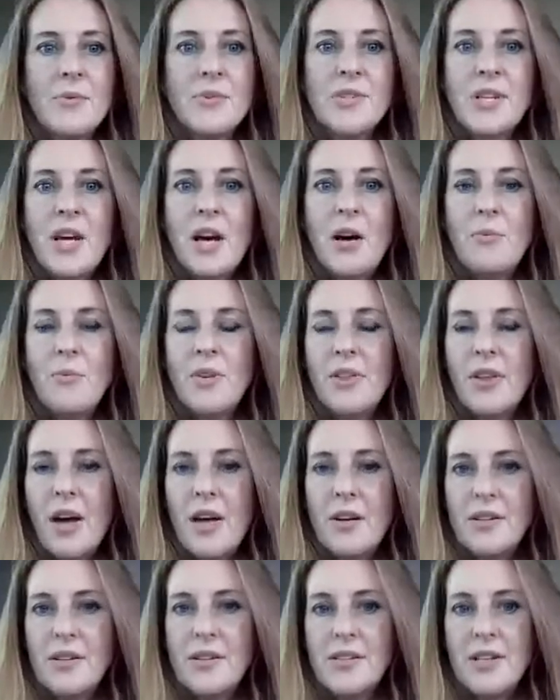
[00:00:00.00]
start with
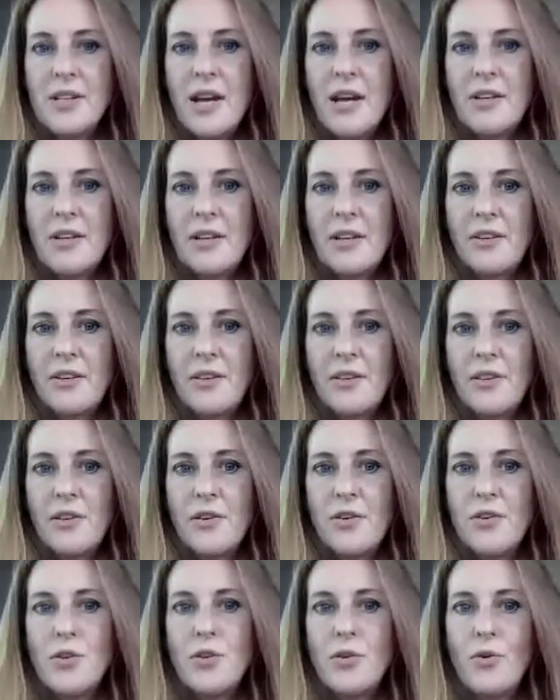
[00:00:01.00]
understanding
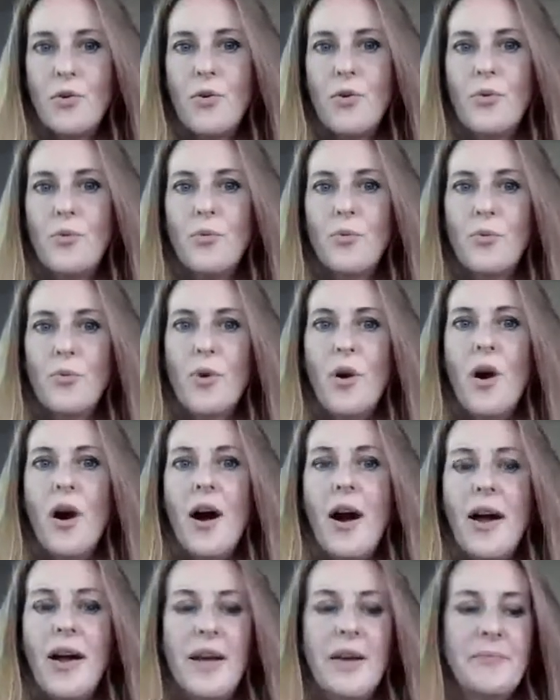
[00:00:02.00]
your
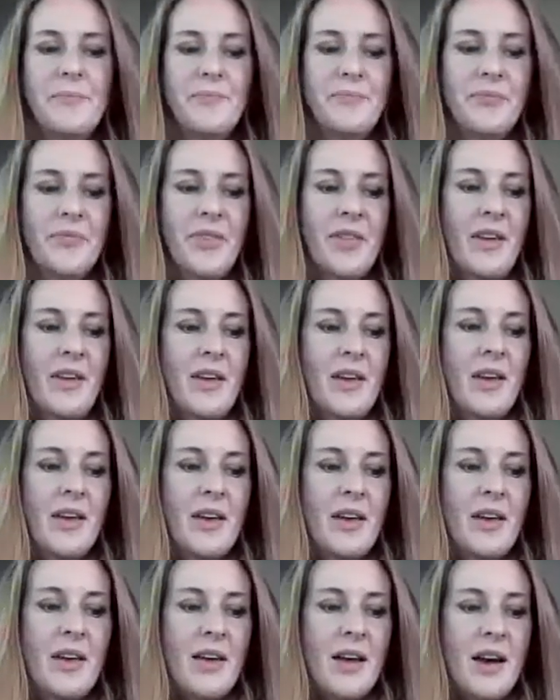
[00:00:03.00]
why.
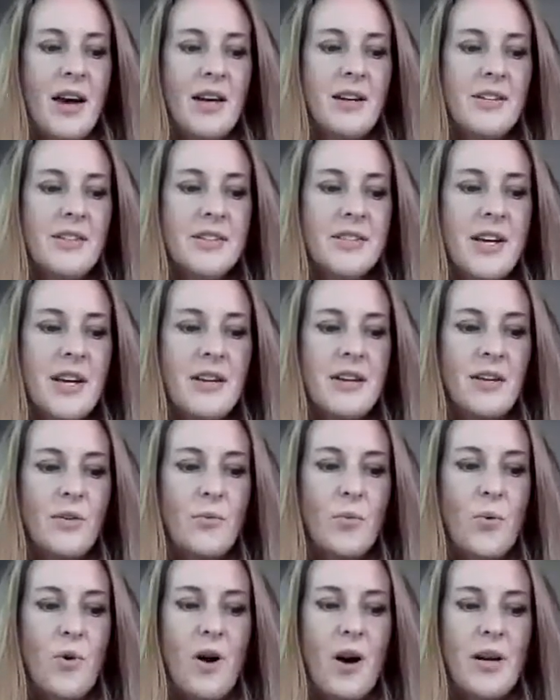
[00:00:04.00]
Understanding
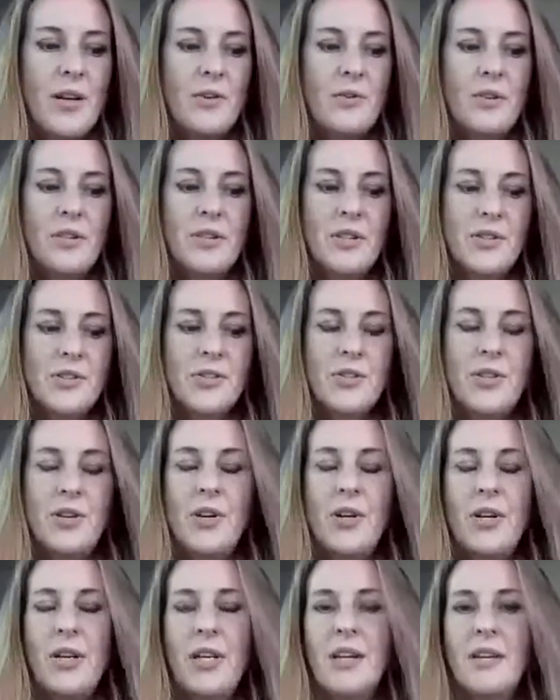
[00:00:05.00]
why you're on this
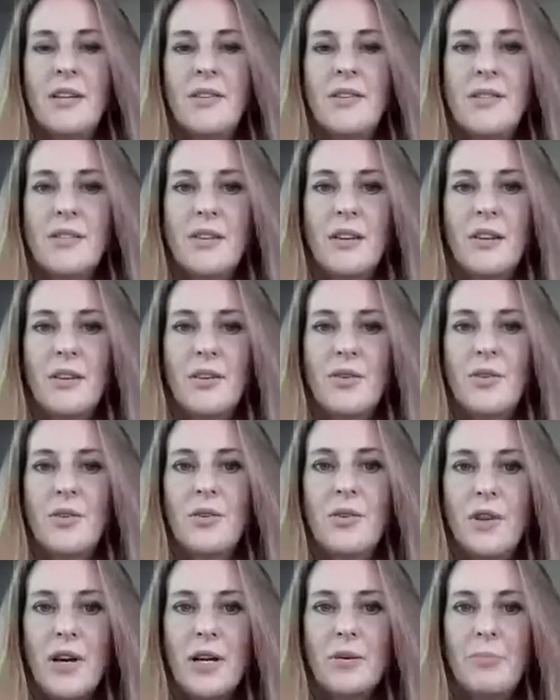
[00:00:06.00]
journey is
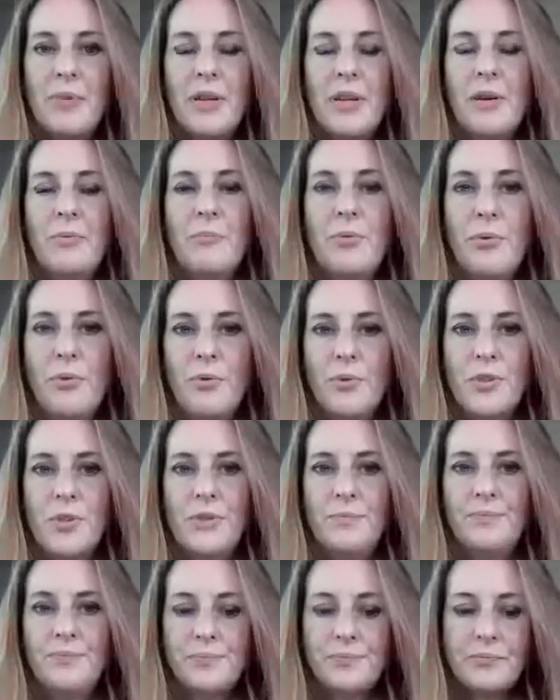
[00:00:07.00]
incredibly
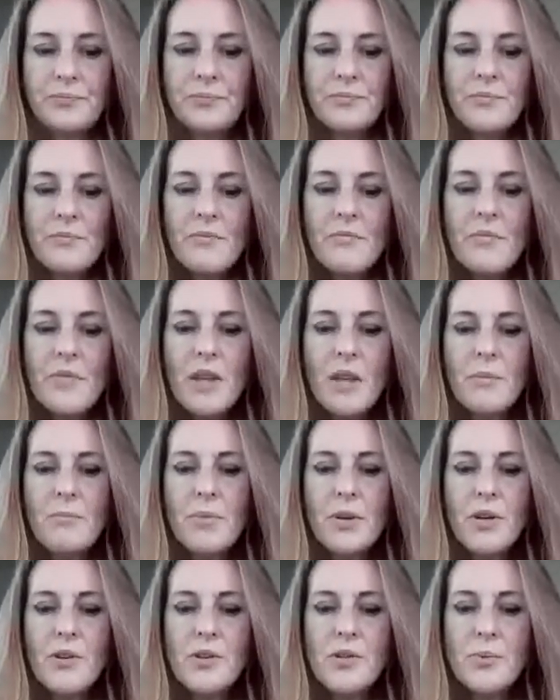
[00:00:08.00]
important,
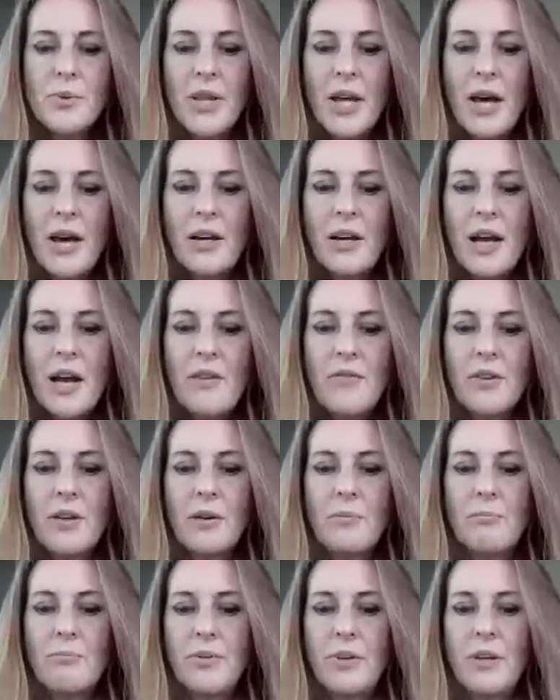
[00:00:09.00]
because without having
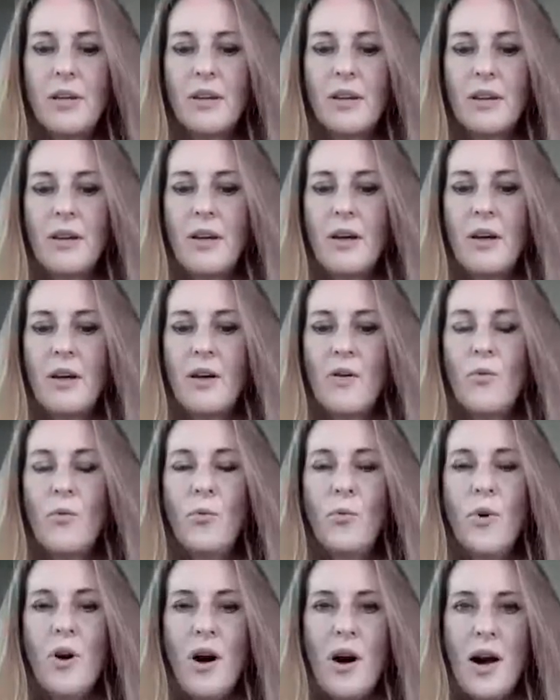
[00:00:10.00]
a big
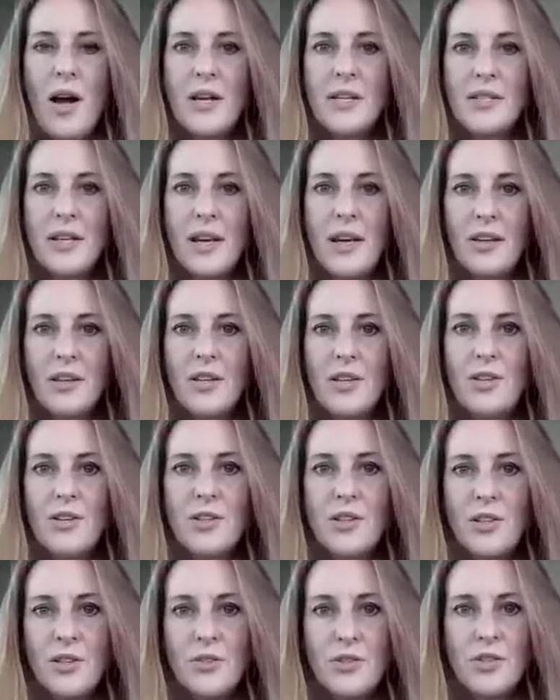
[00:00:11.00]
why to anchor you
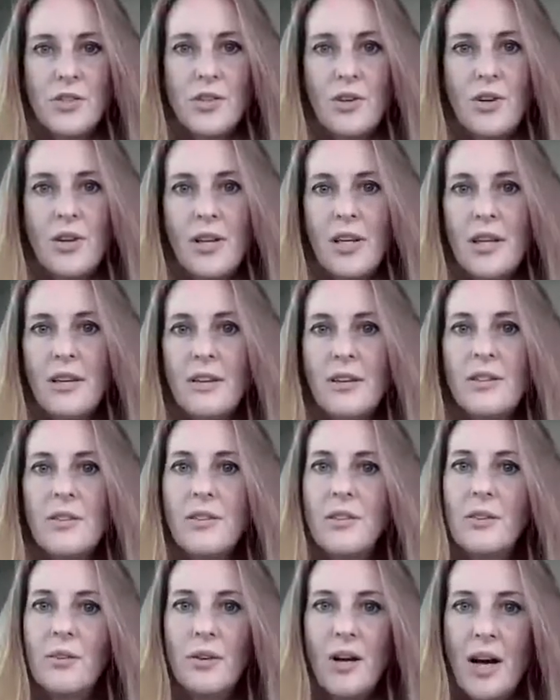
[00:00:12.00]
to your journey,
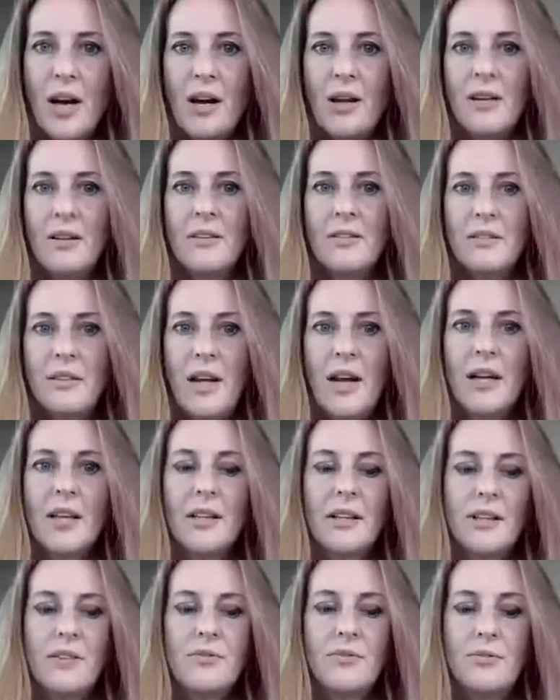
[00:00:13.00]
you are
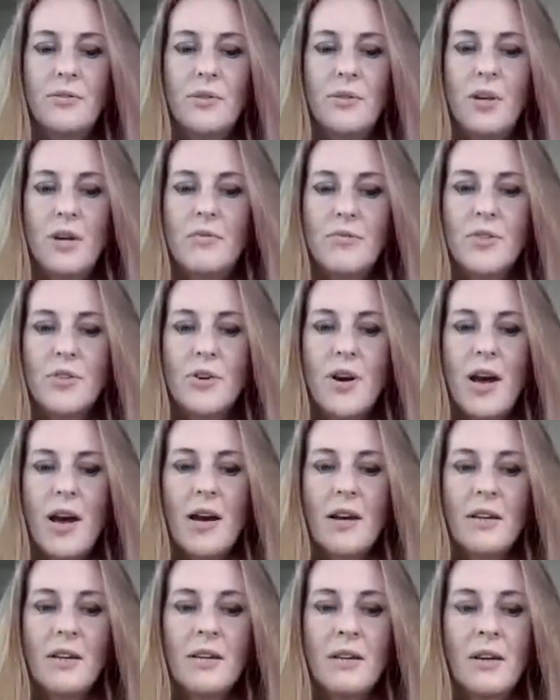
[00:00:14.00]
likely to fall off track.